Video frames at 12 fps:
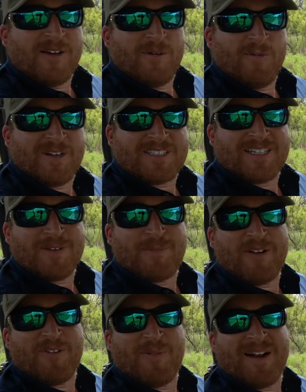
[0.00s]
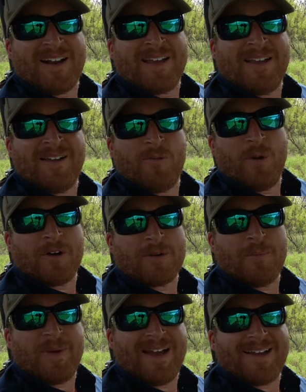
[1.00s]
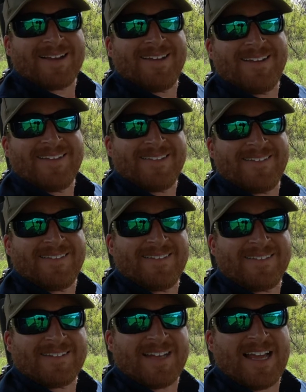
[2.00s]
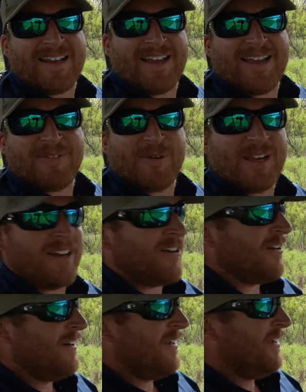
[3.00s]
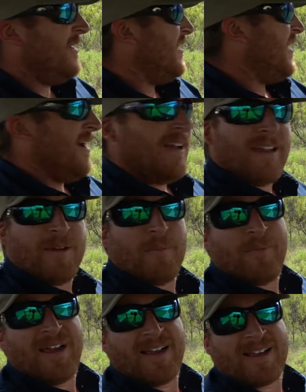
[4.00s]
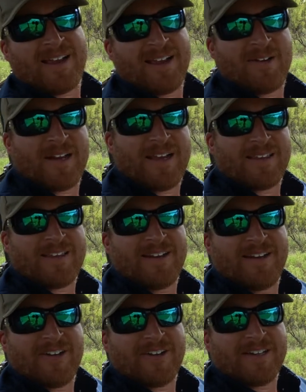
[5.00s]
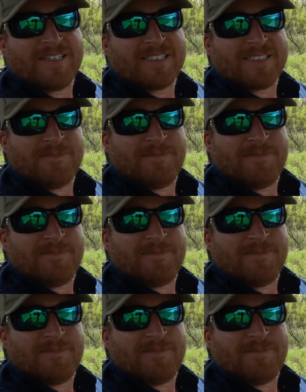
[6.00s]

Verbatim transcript: What's up, everybody? Welcome back. Glad to have you here. I am back out at the deer lease